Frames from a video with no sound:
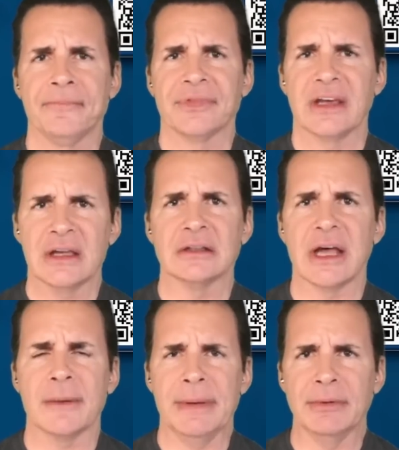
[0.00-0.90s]
they get a
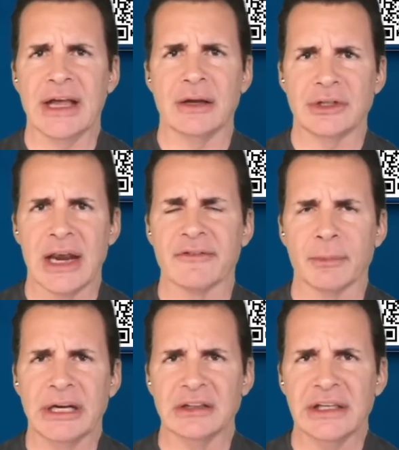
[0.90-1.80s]
lot of people out. Not
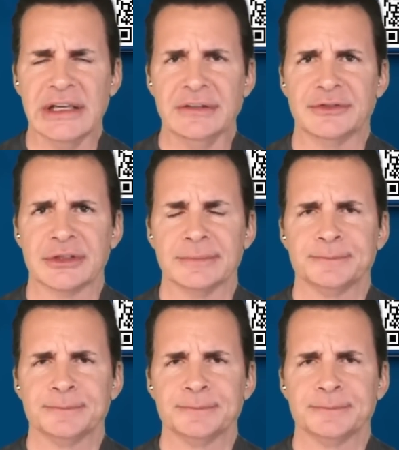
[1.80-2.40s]
everybody leaves.